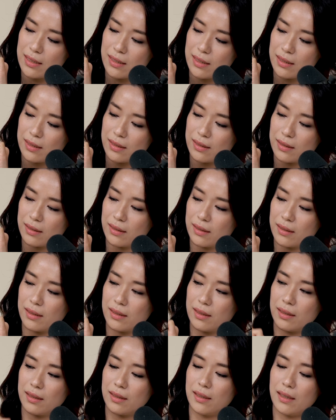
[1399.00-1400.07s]
Yes.
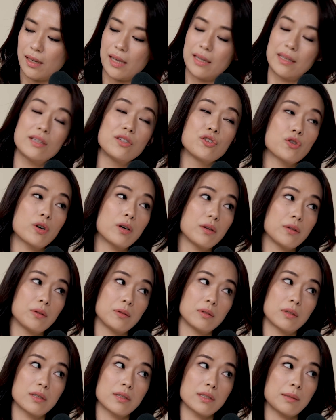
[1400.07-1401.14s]
I didn't draw
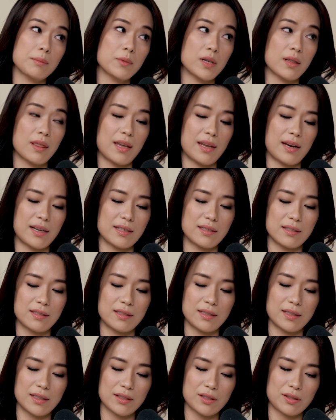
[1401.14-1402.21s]
though because I'm not that artistic.